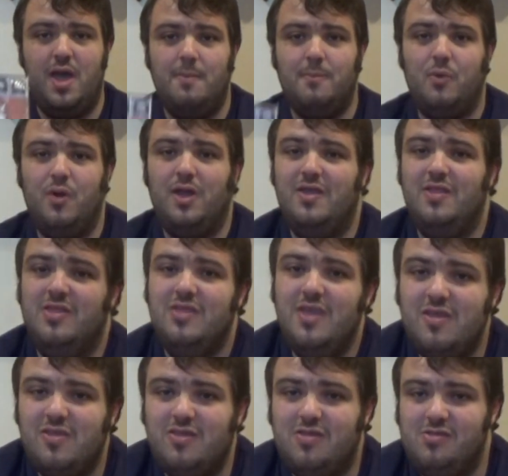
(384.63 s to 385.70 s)
I'm bringing
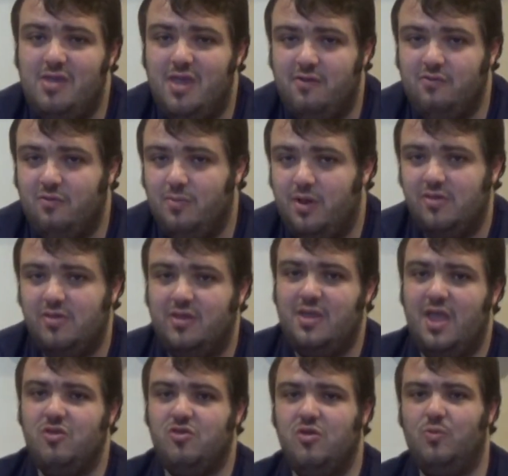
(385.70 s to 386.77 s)
this to everybody's
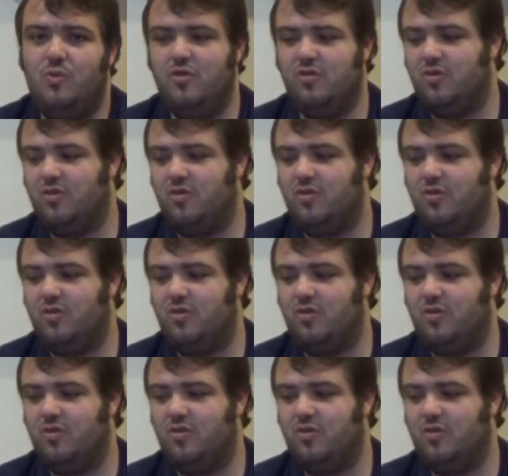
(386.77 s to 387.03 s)
attention was